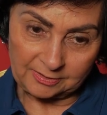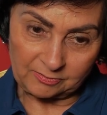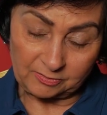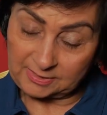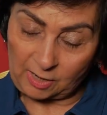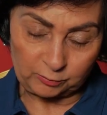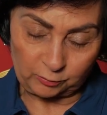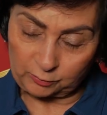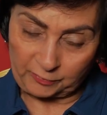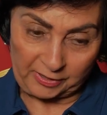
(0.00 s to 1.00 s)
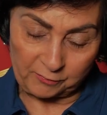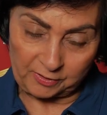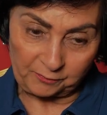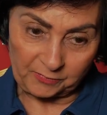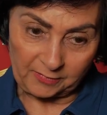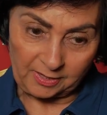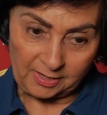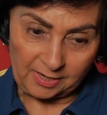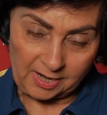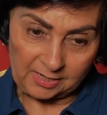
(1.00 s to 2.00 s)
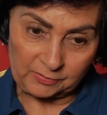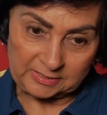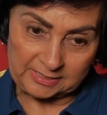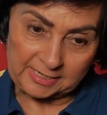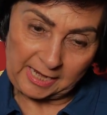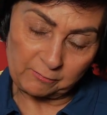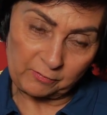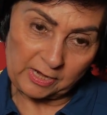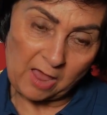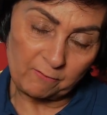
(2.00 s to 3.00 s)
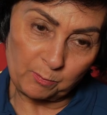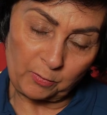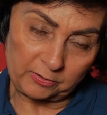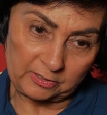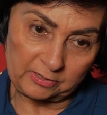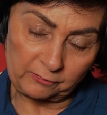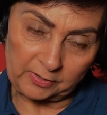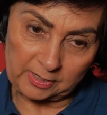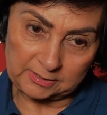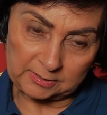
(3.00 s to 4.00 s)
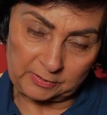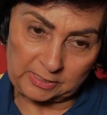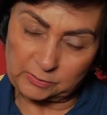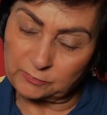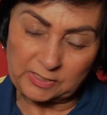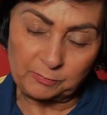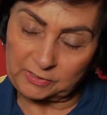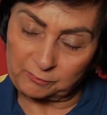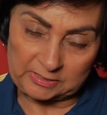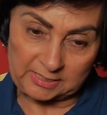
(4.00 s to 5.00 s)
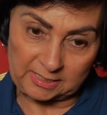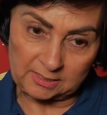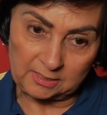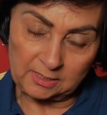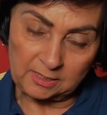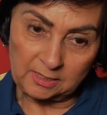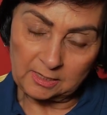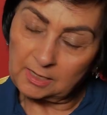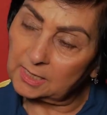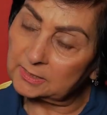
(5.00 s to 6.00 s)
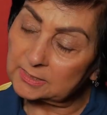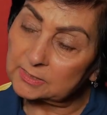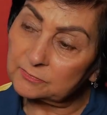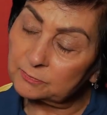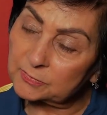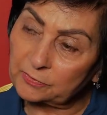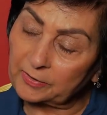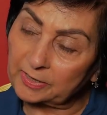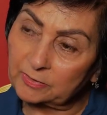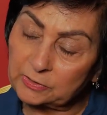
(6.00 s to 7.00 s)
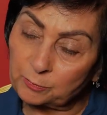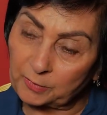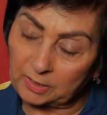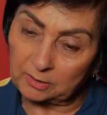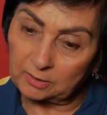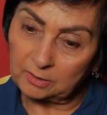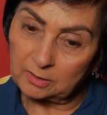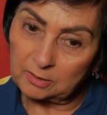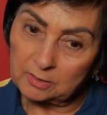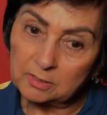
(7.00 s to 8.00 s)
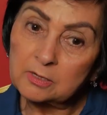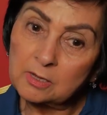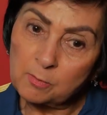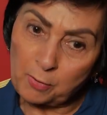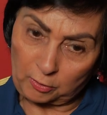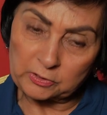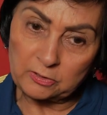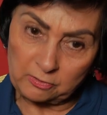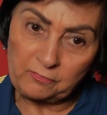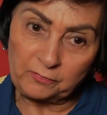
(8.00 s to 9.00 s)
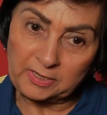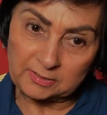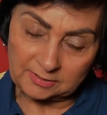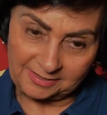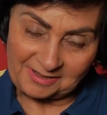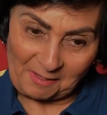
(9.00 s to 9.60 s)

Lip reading: or South Road, wherever. And we said, can we have a bottle of Vicks, please? Or something, we said. And he said, sorry, what do you mean? A bottle of Vicks.